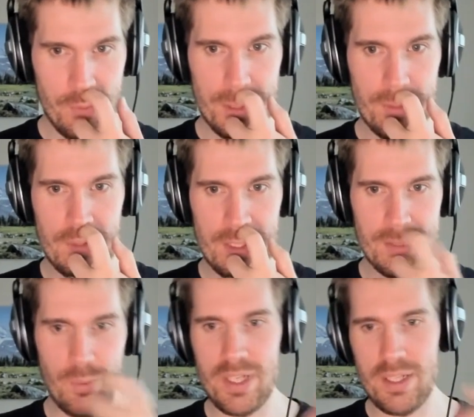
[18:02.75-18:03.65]
do these
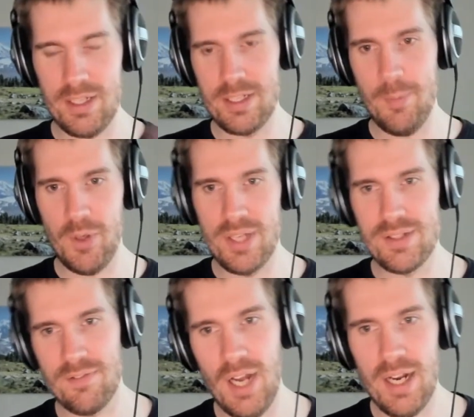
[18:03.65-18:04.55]
weekly demo days
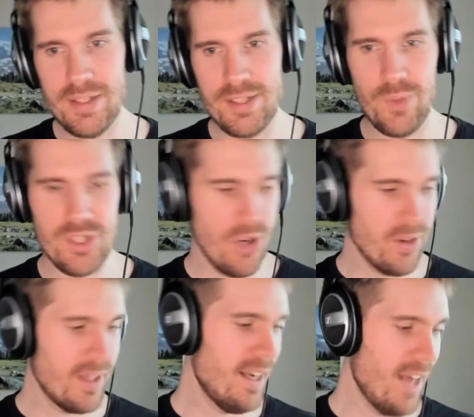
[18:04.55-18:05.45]
on Fridays, and we showed
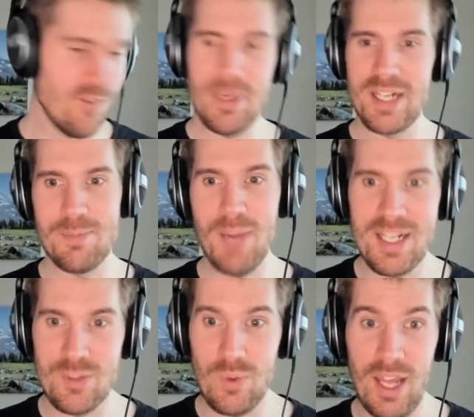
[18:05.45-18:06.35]
it, and everybody's
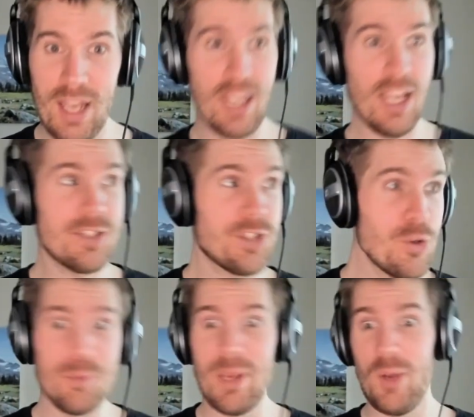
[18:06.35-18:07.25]
minds were like,
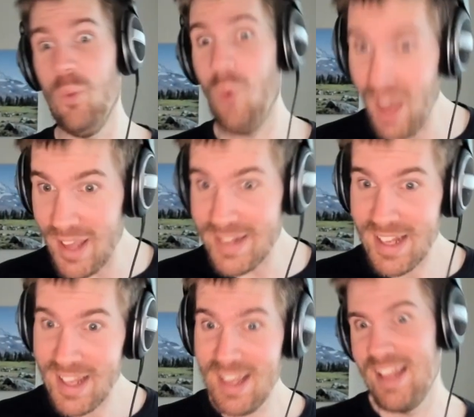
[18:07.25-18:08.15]
excuse me, what?
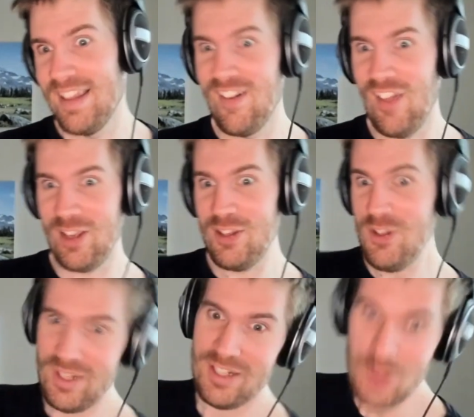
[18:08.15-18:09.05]
They're like, you
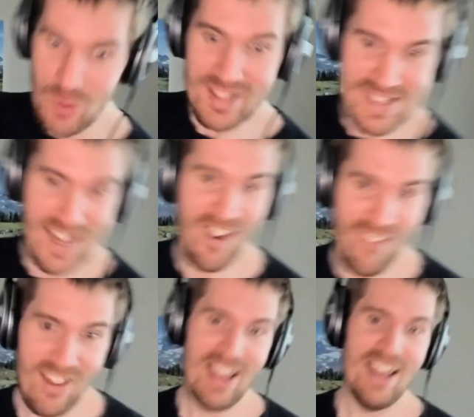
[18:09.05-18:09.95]
could do this now?
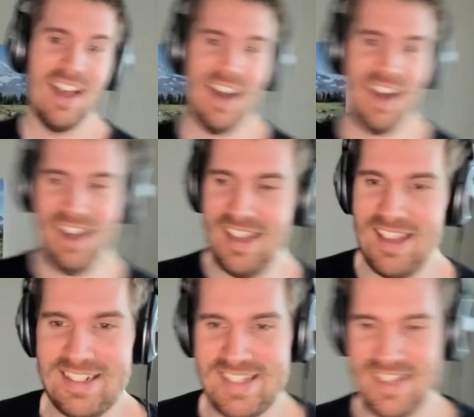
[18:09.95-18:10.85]

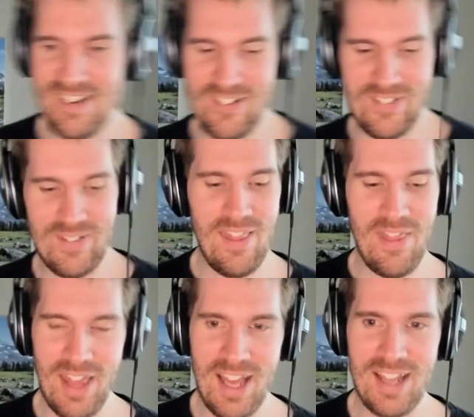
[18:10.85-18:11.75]
And so
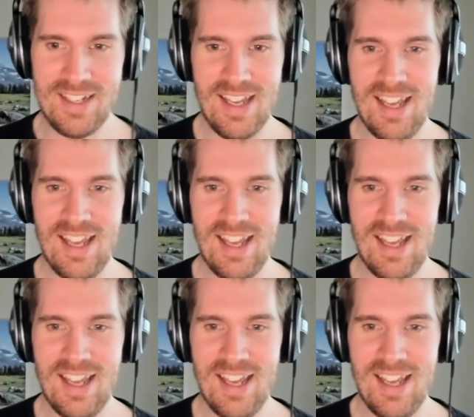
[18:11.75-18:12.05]
then